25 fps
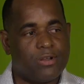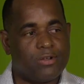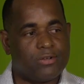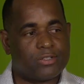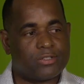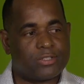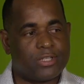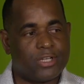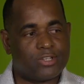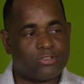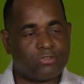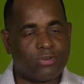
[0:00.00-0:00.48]

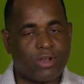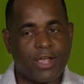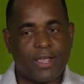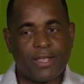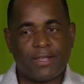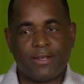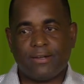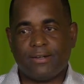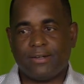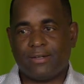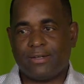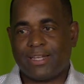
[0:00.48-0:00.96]
Stay
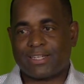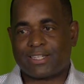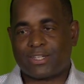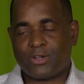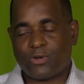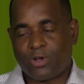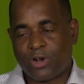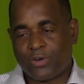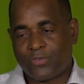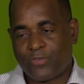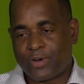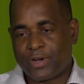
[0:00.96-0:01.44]
dry. Let's
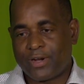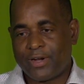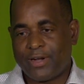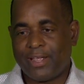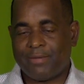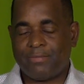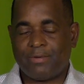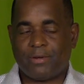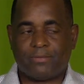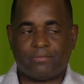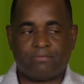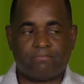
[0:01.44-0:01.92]
look out for the
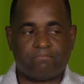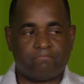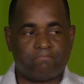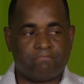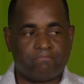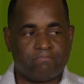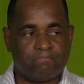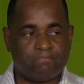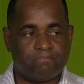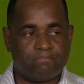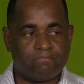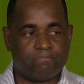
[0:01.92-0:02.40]
neighbor.
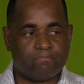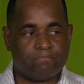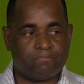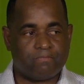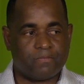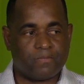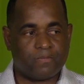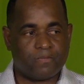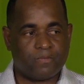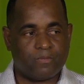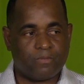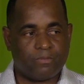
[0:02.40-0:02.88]

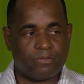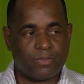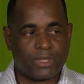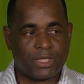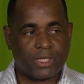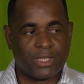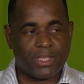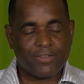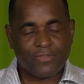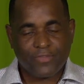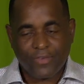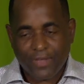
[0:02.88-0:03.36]

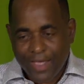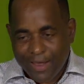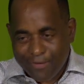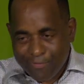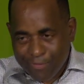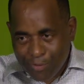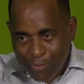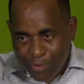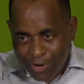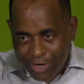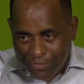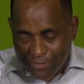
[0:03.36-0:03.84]
If
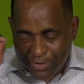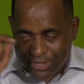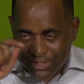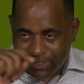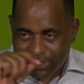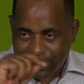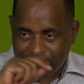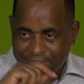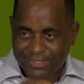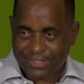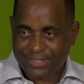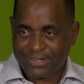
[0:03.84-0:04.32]
every one of
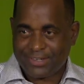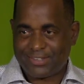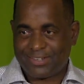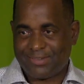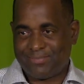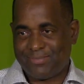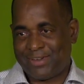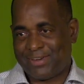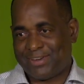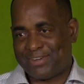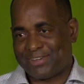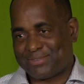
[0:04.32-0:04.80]
us listening to
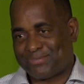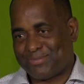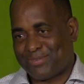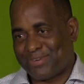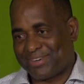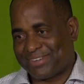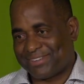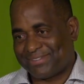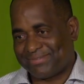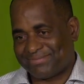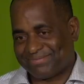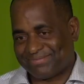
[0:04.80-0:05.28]
me this
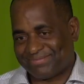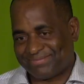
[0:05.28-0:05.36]
morning